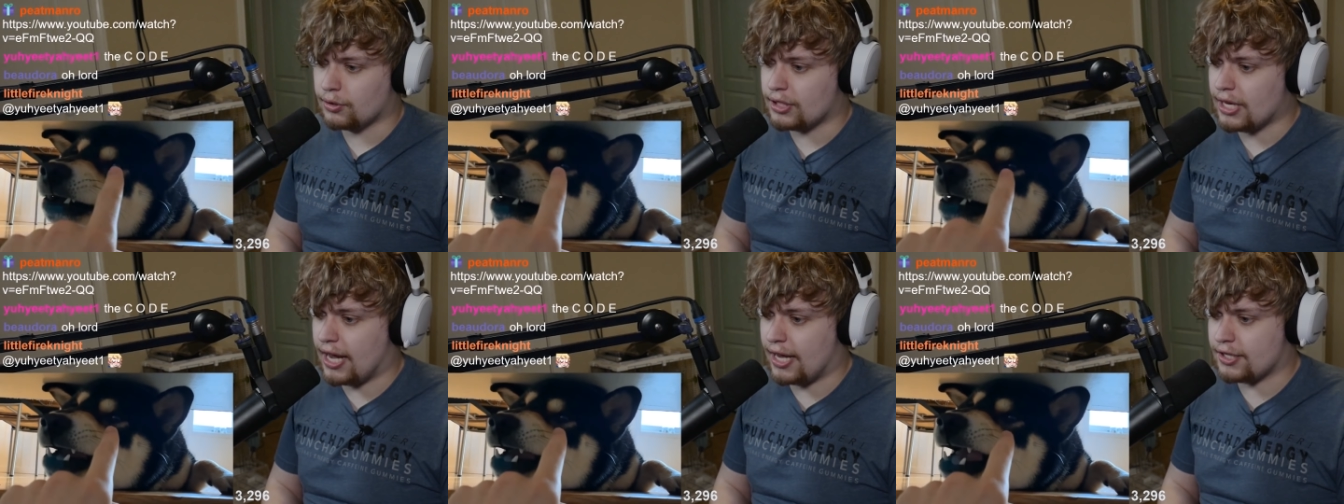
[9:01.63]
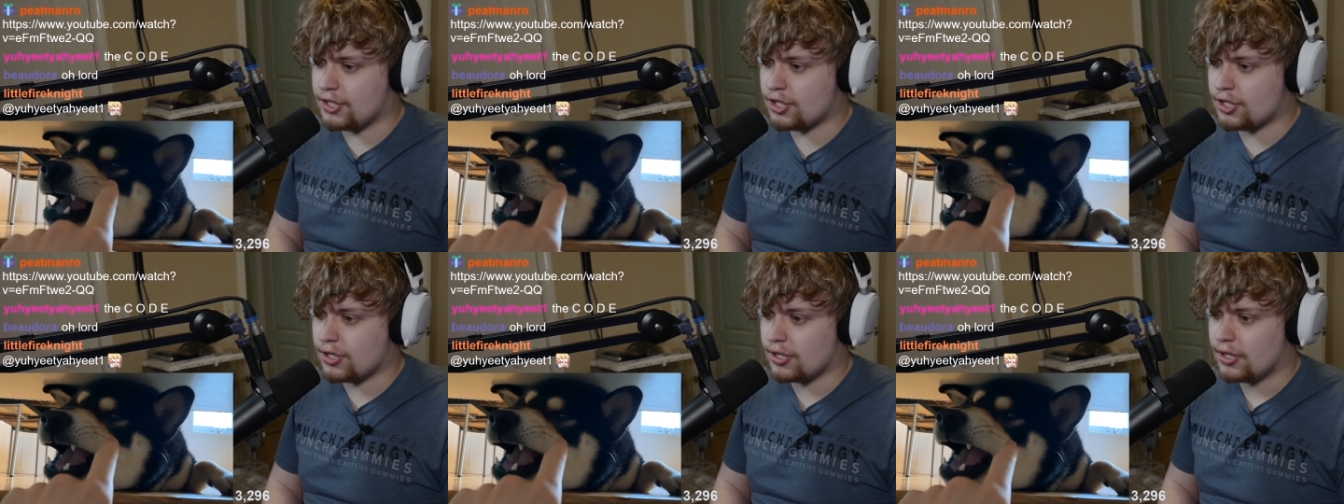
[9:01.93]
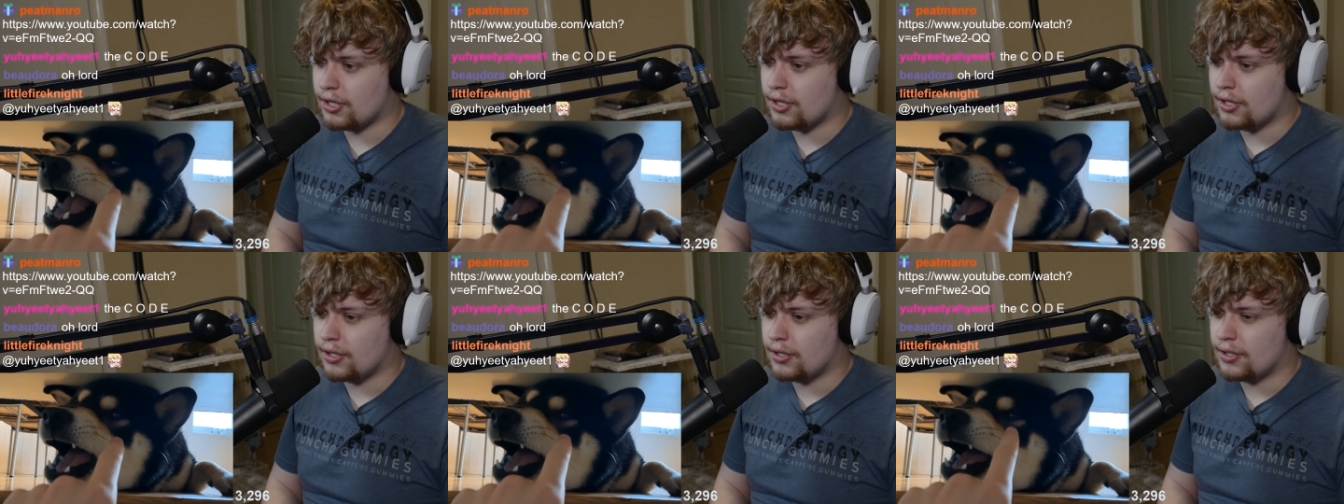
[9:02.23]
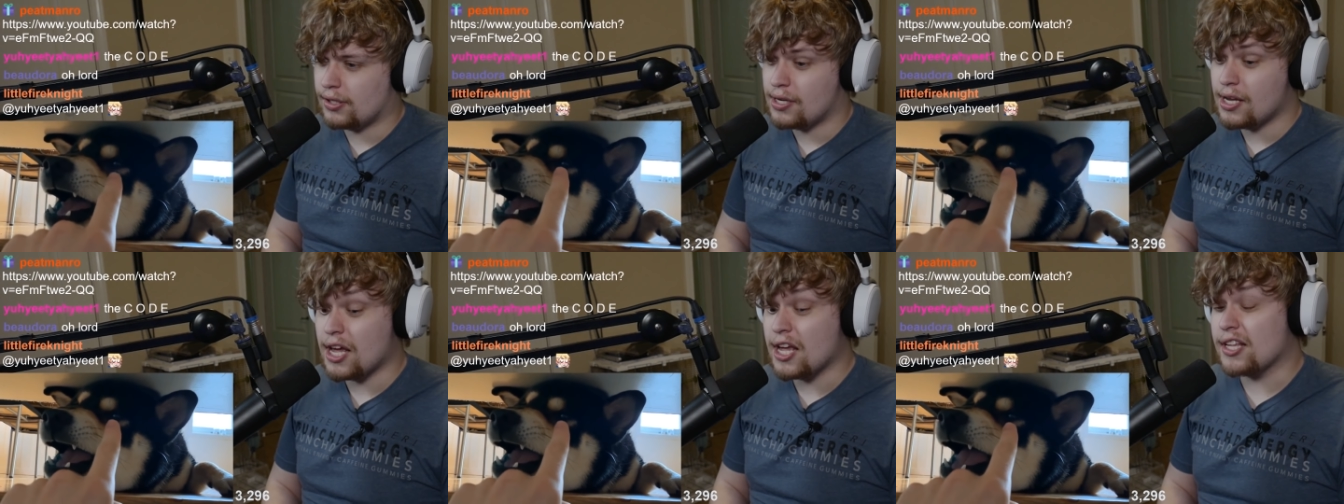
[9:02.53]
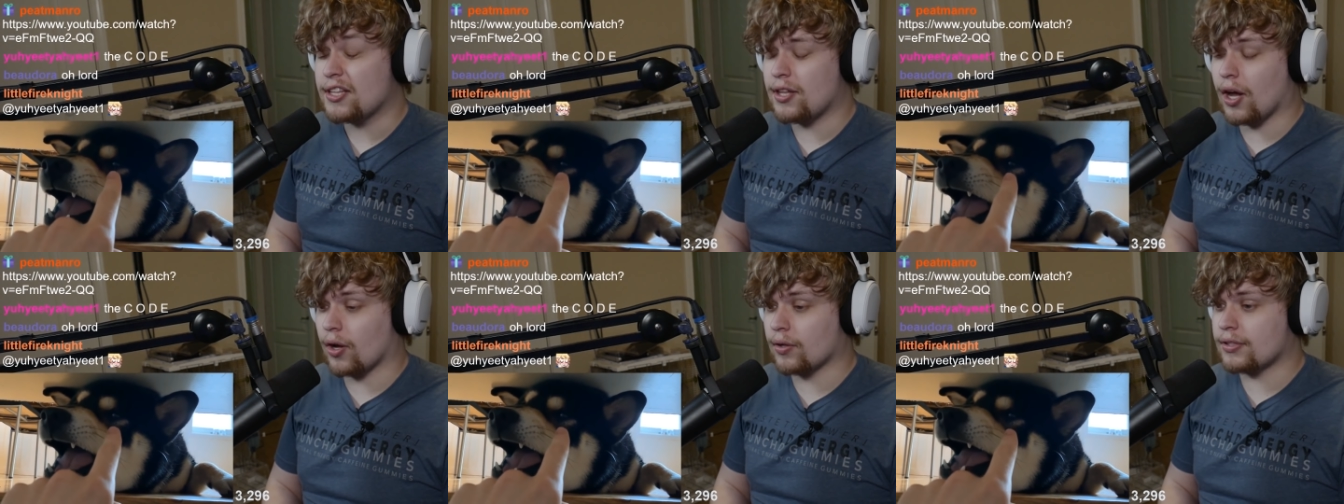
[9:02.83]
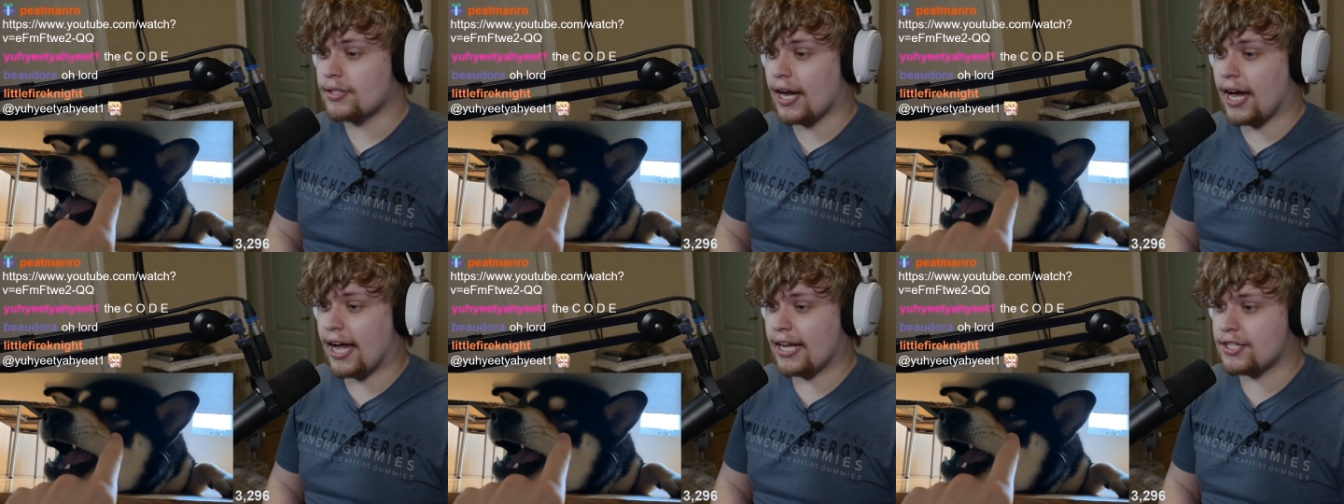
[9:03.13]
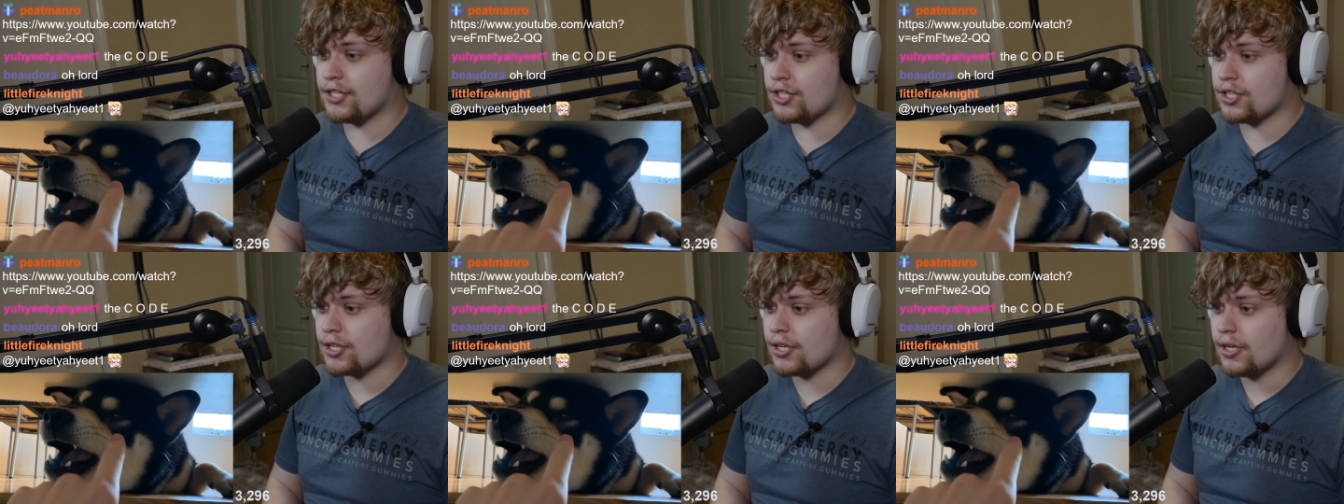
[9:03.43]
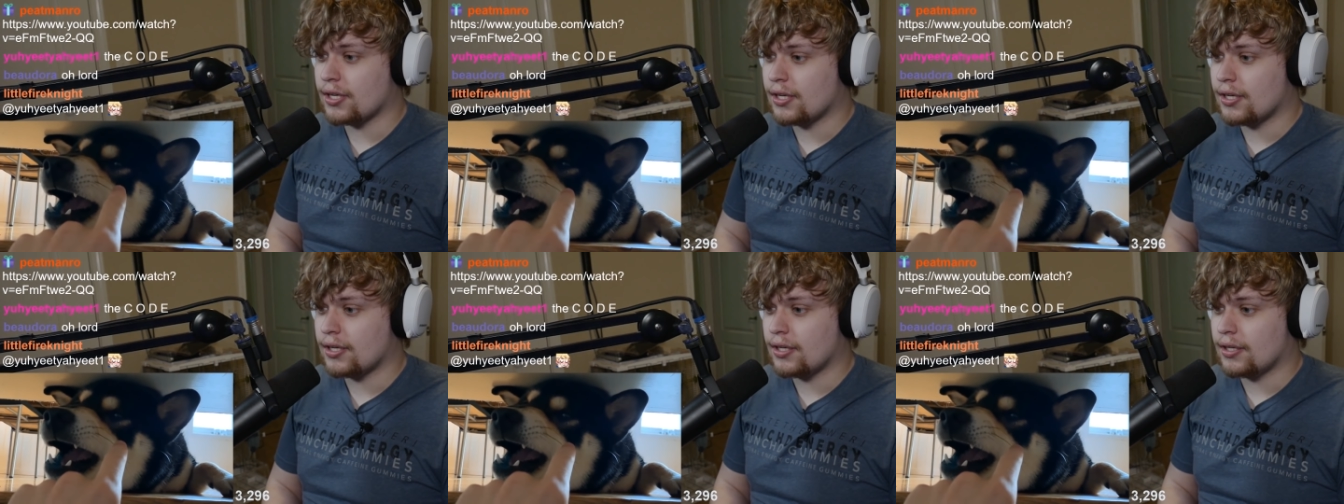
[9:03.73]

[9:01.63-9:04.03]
Don't touch. Don't touch.